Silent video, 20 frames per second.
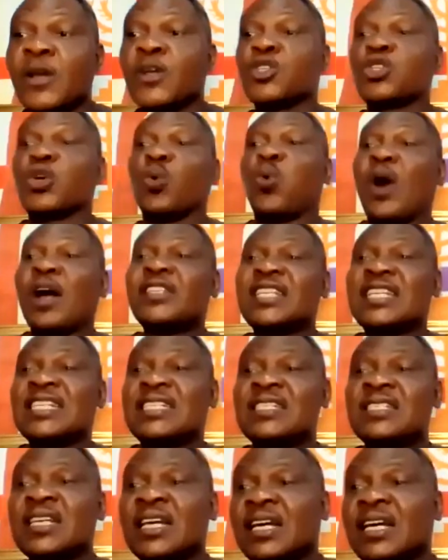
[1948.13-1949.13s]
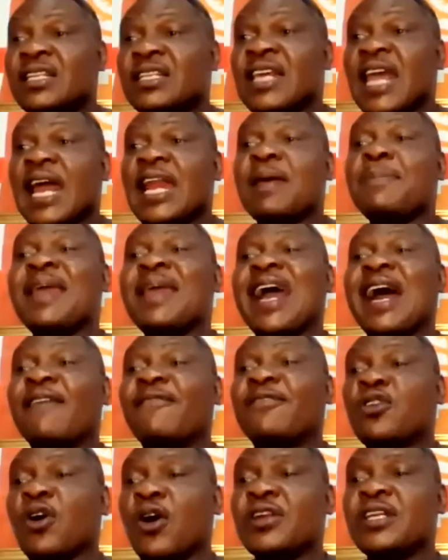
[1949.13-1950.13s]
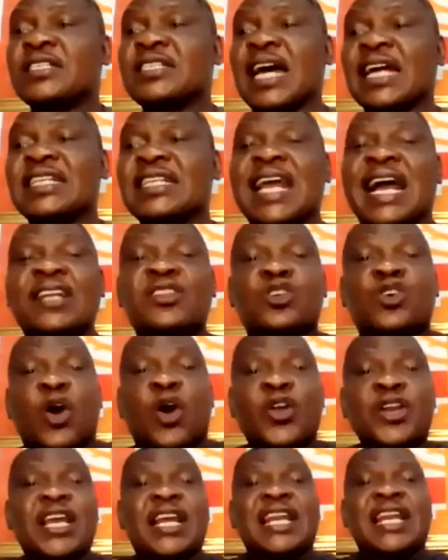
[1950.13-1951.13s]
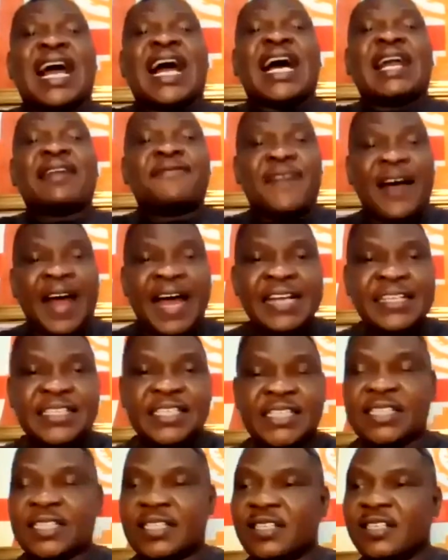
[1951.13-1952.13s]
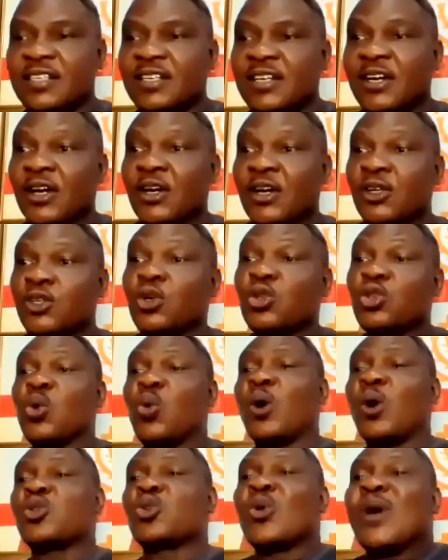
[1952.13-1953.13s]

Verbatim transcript: So what the enemy have done is that he has gone in advance to do what?